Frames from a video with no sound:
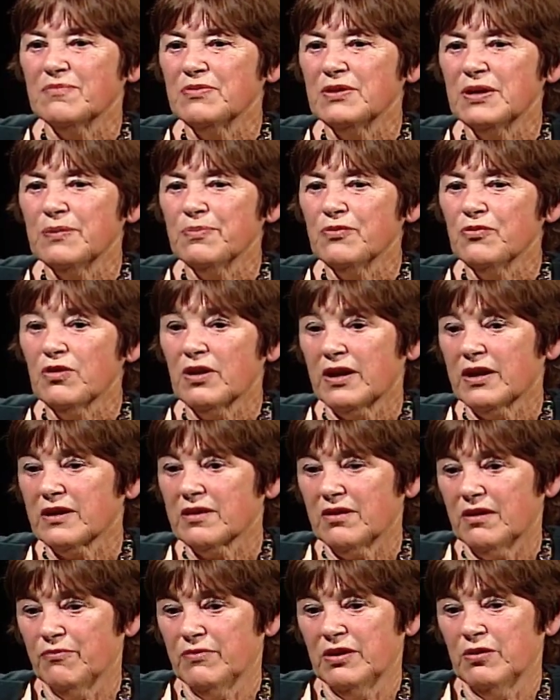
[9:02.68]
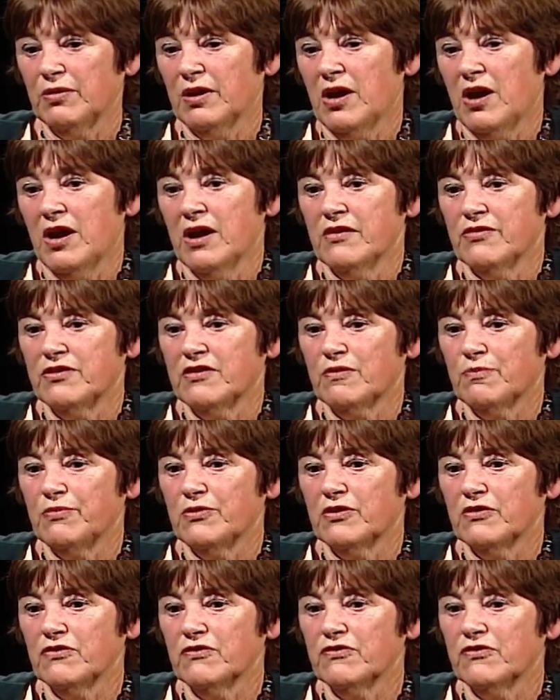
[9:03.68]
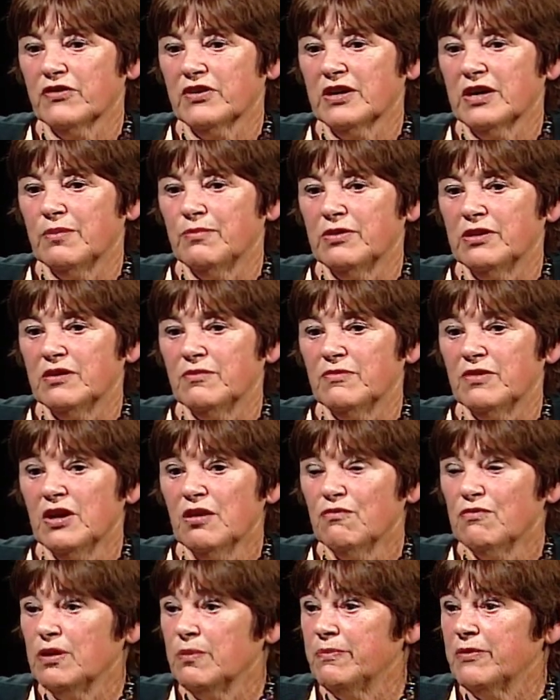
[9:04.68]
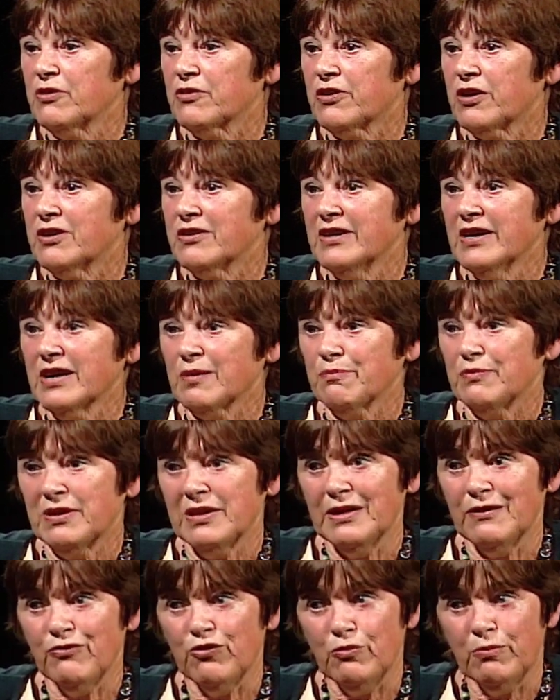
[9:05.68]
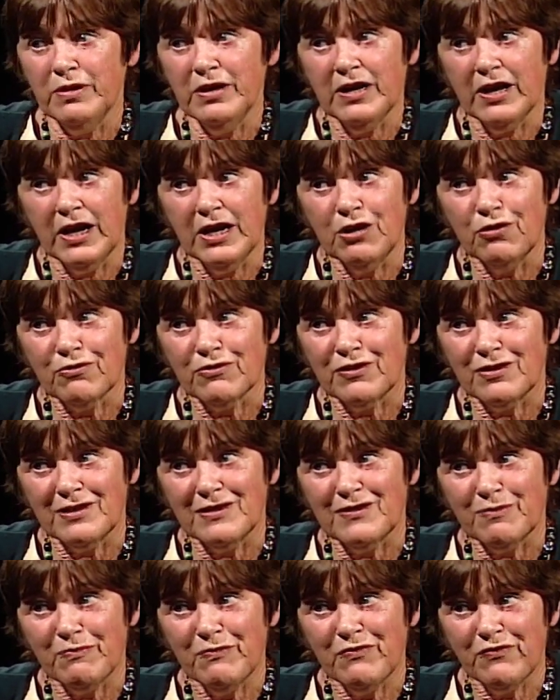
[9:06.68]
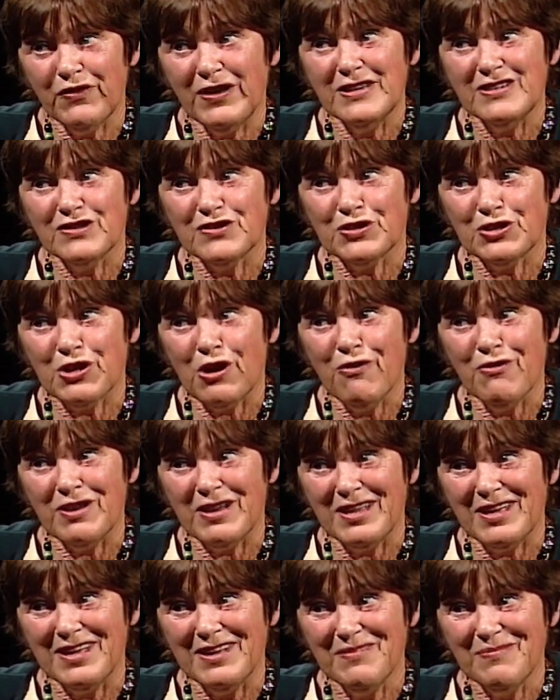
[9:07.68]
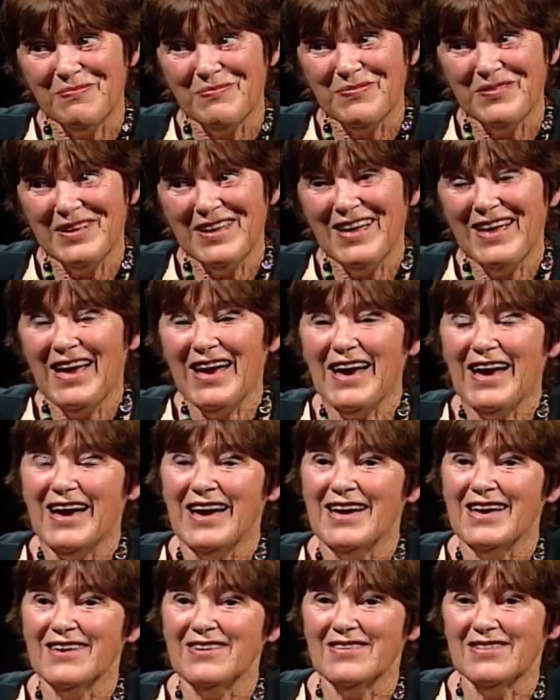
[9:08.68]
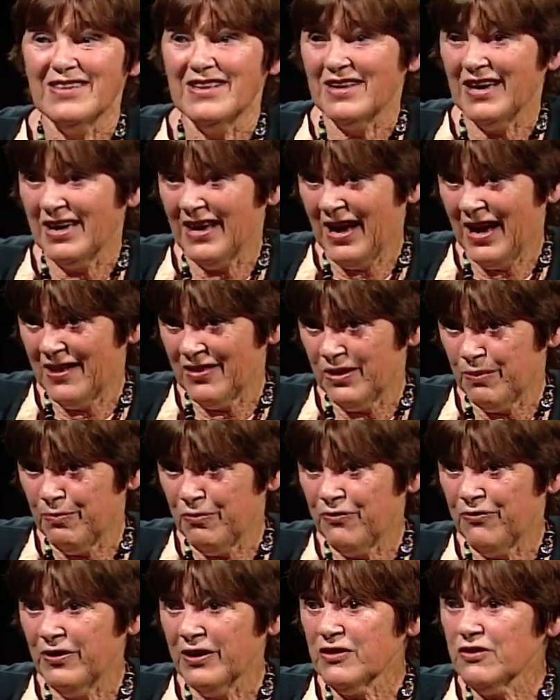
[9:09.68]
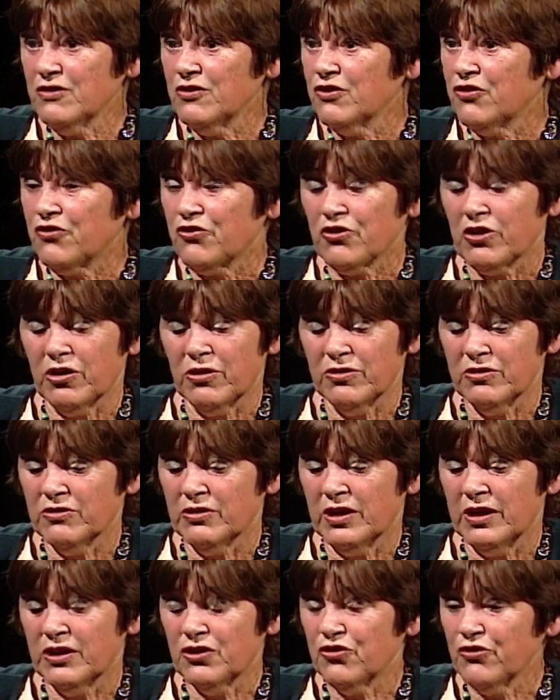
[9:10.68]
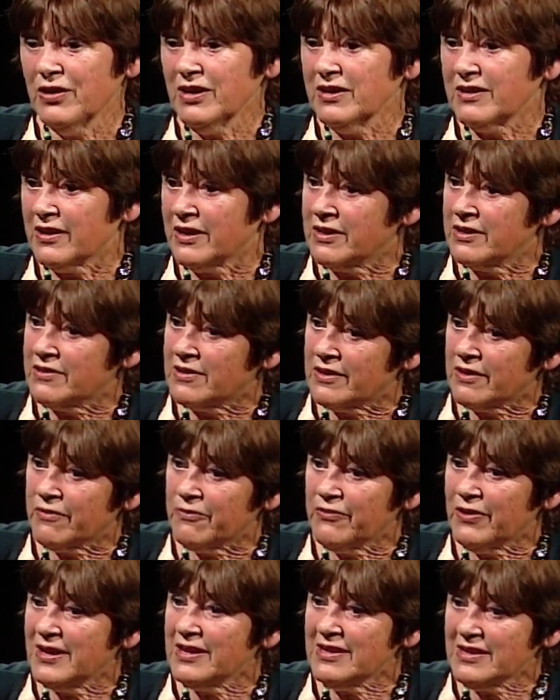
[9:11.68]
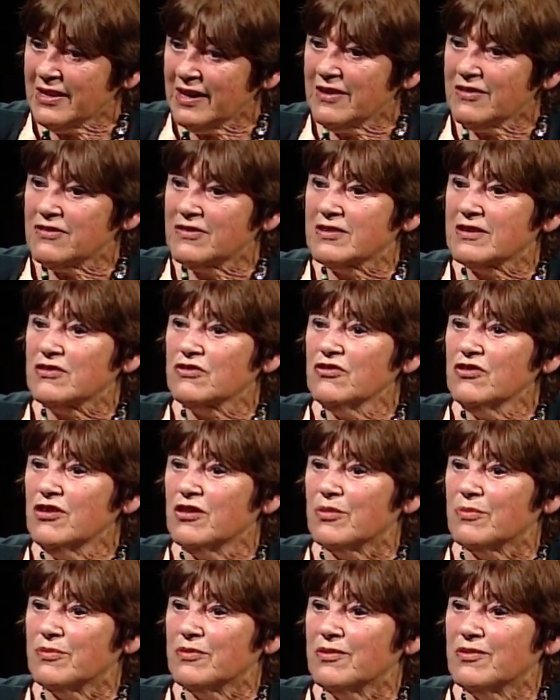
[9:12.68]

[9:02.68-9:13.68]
people, like when we hired this person to come in and rebuild our deck, believe you me, I looked at his face thoroughly, and he had the perfectionist trait, and he did a fantastic job.